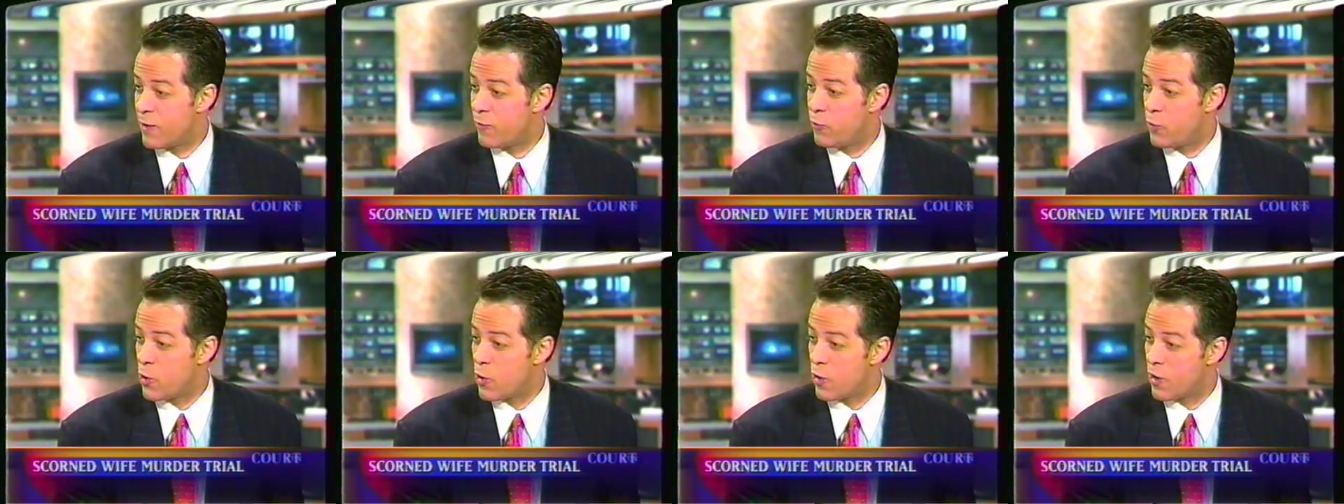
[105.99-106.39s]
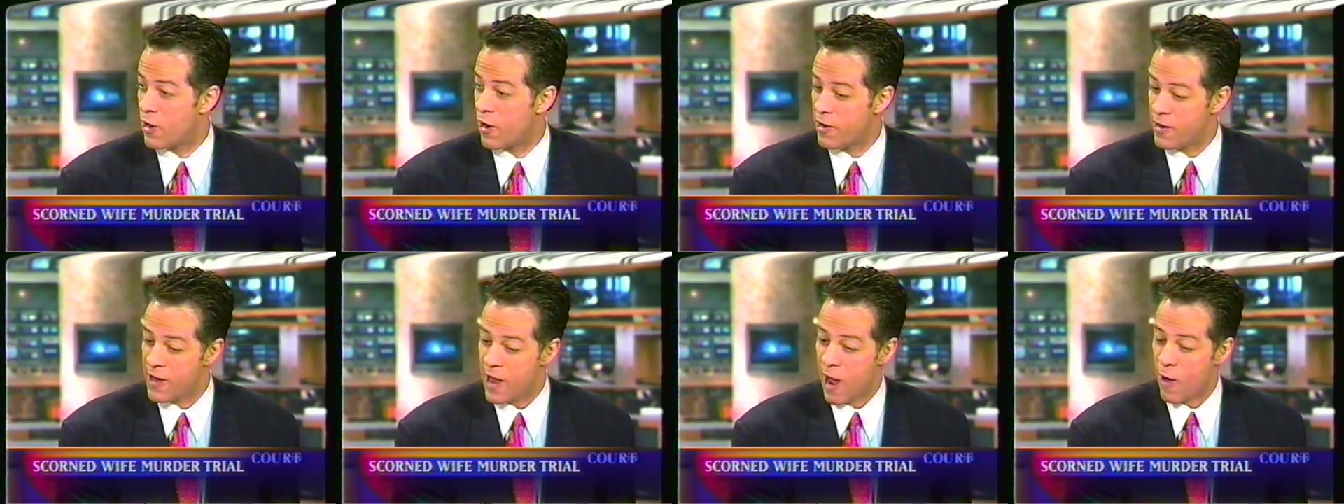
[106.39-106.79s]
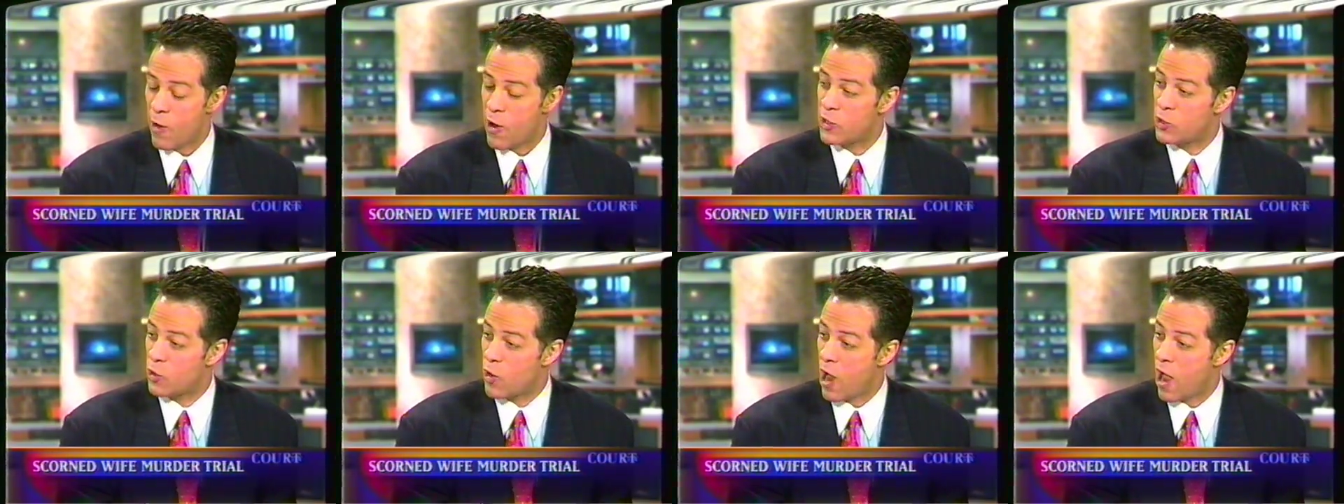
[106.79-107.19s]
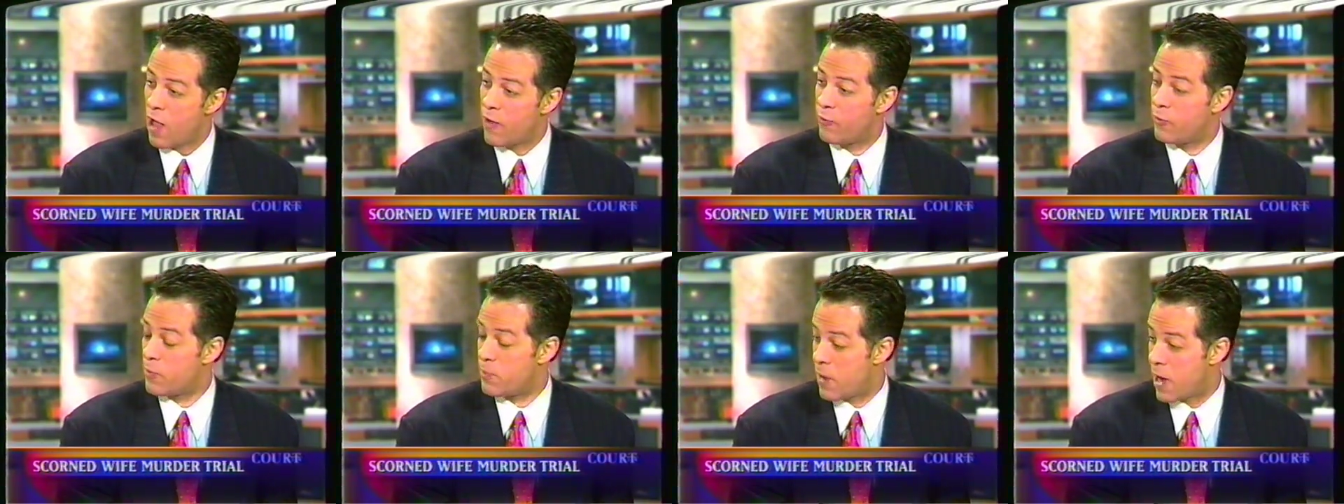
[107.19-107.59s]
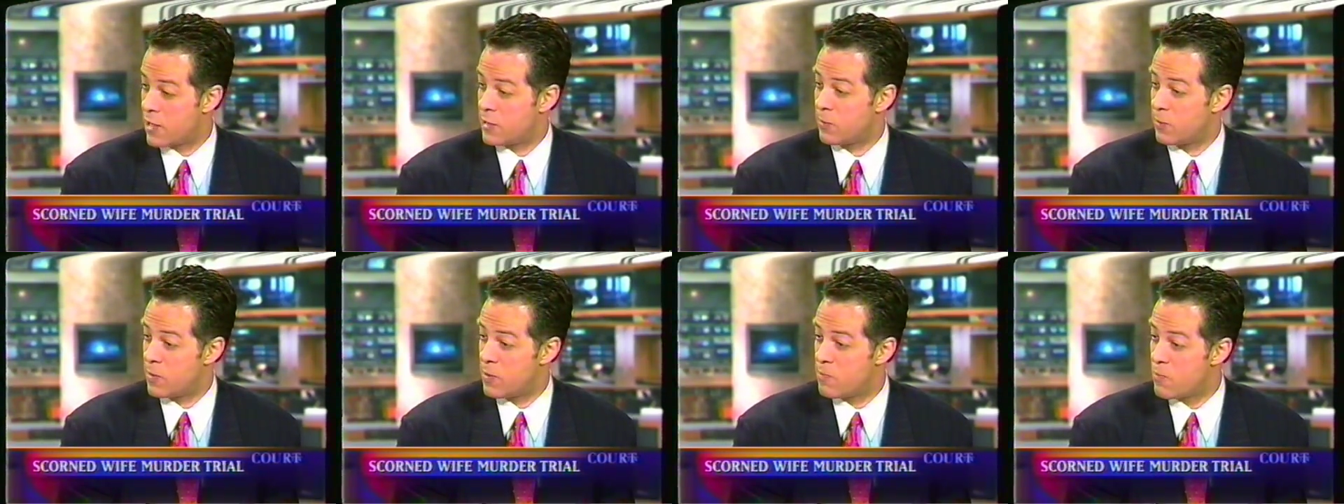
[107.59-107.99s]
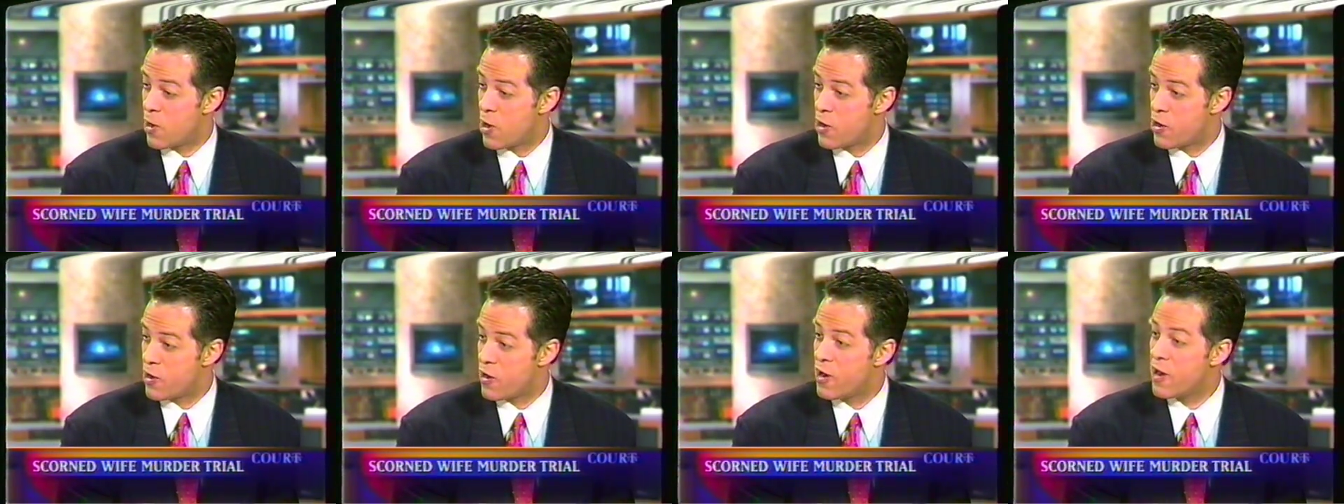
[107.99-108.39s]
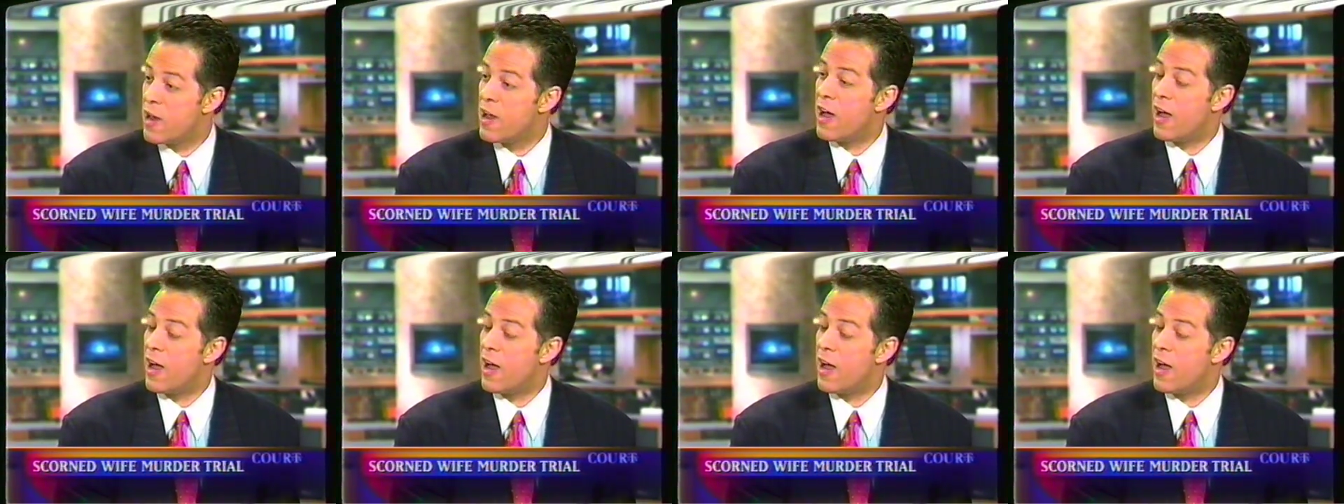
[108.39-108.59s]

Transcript: If you're now on trial for possibly murder,